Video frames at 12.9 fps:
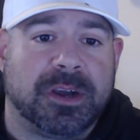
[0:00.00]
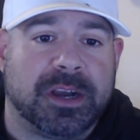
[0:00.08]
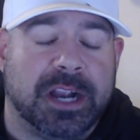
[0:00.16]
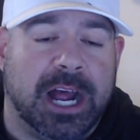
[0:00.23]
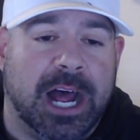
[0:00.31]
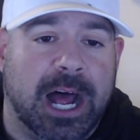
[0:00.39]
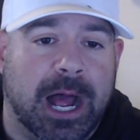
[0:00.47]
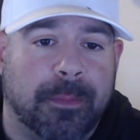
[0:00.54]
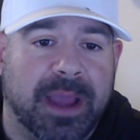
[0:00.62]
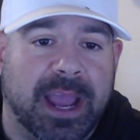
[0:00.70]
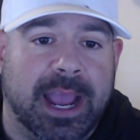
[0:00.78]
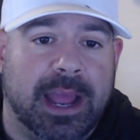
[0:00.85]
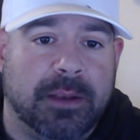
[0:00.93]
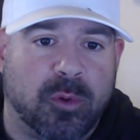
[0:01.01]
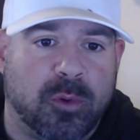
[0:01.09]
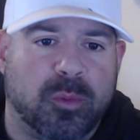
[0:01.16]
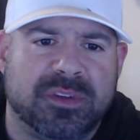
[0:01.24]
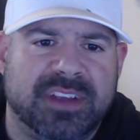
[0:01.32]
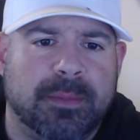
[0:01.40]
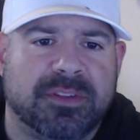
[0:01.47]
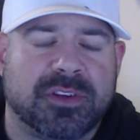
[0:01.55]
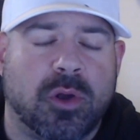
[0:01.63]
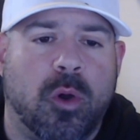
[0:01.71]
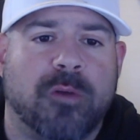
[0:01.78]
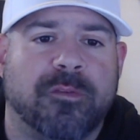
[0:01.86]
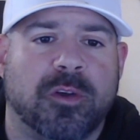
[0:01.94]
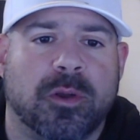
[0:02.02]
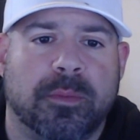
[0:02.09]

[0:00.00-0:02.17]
and was able to go over